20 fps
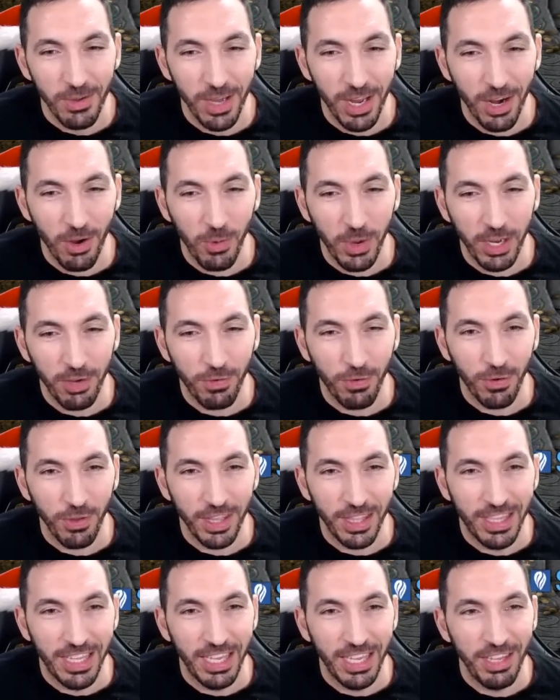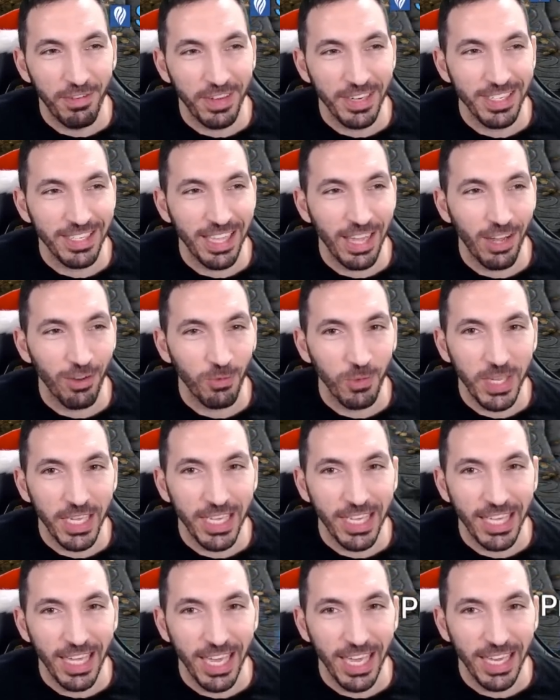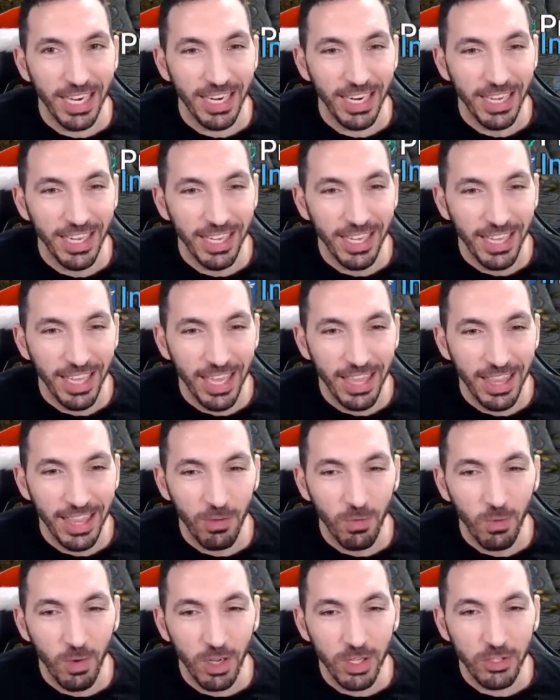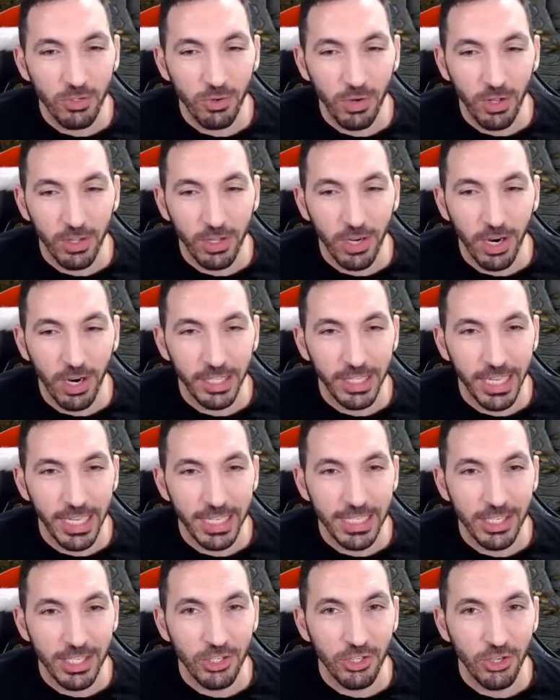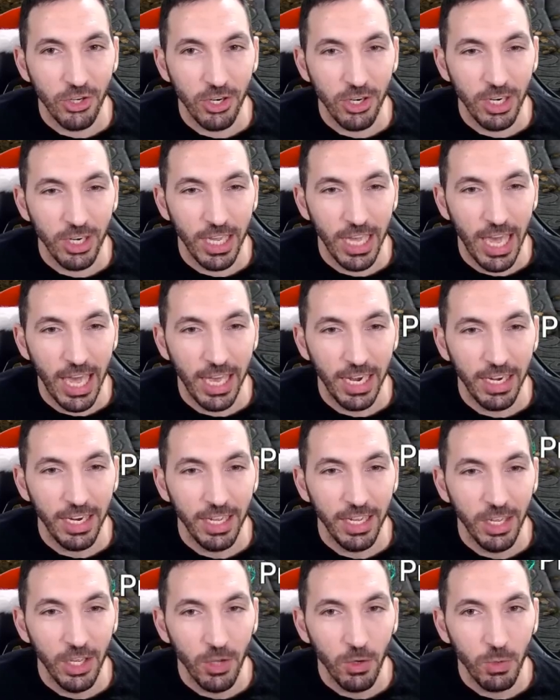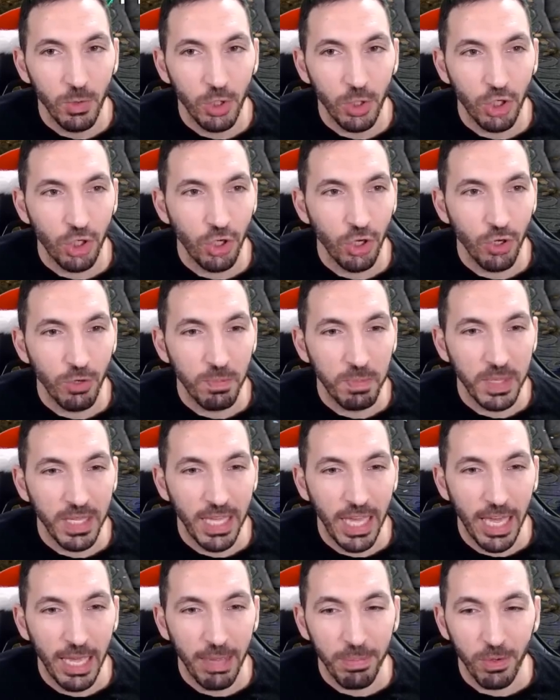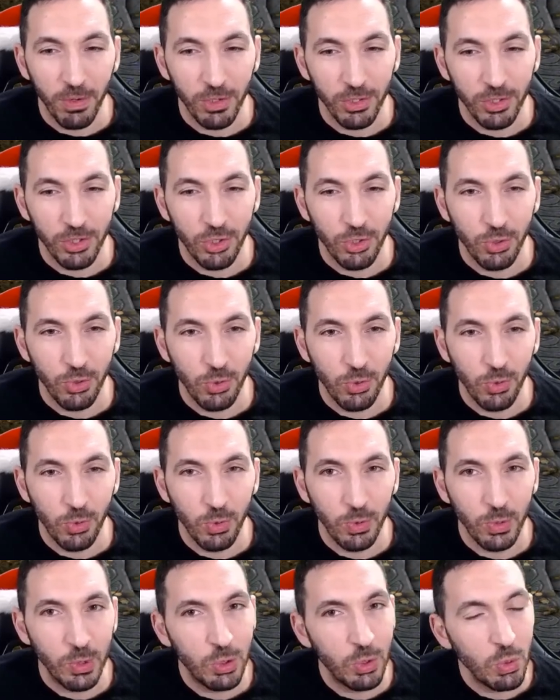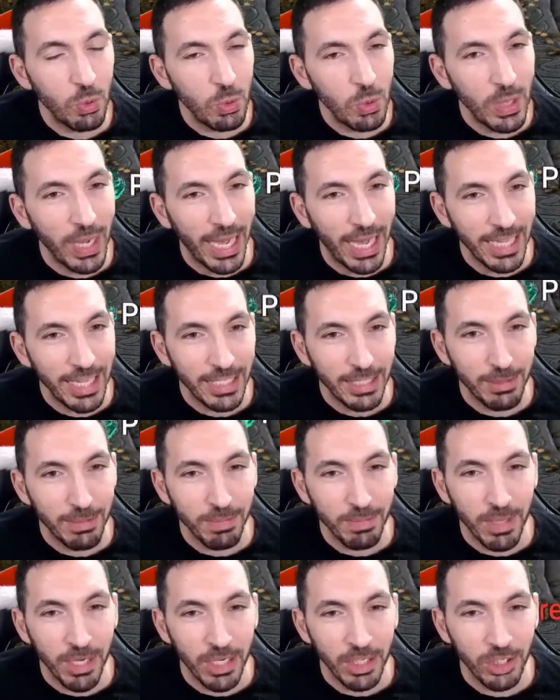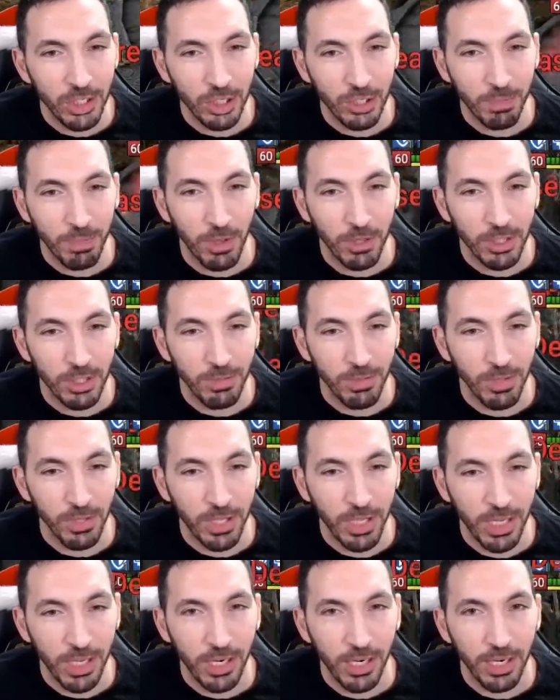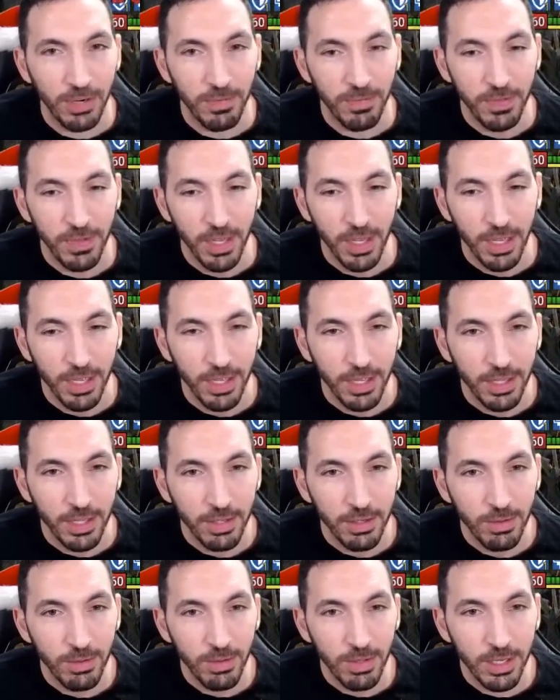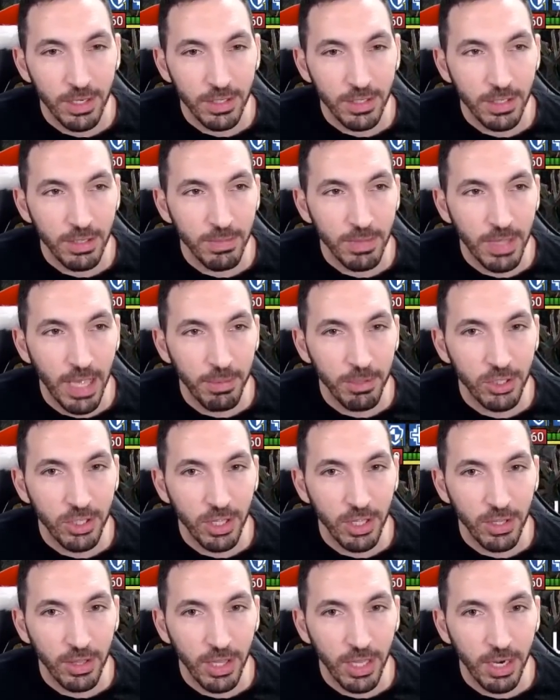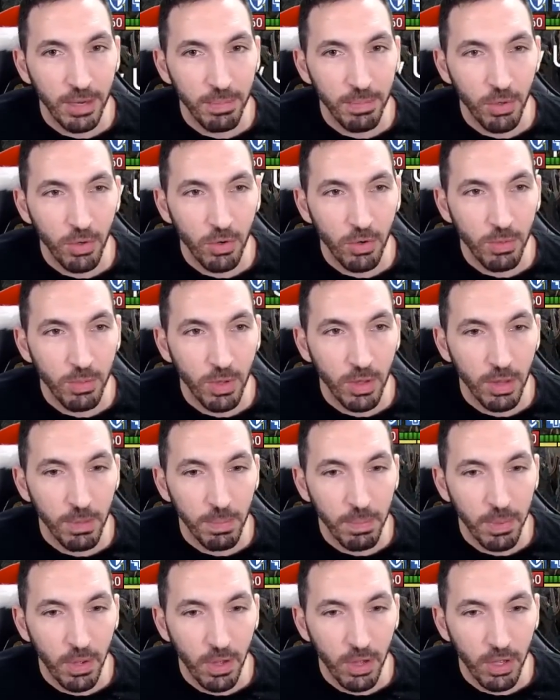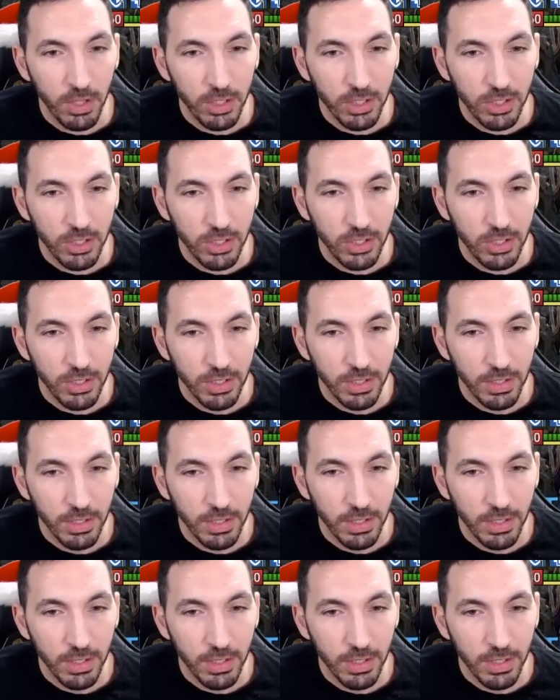We gotta wait for the defense down weekend, and then once Royal Guard gets his turn again, we should be able to do as much as possible here. Some damage dealt there. Boom, on the boss.